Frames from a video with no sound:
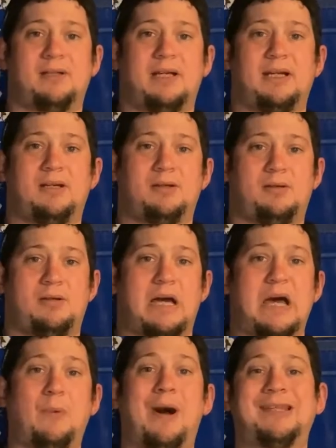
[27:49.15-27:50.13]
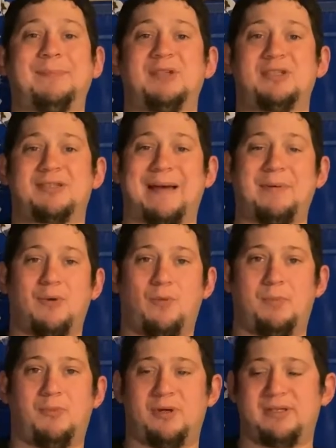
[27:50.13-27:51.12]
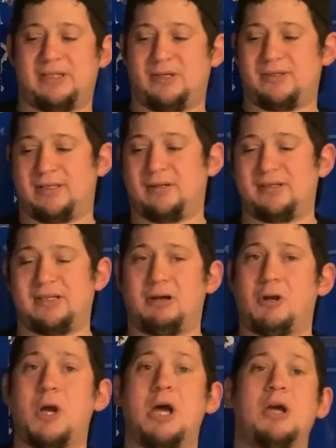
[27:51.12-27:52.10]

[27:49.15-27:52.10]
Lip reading: Like, I want them to stop at 1.000,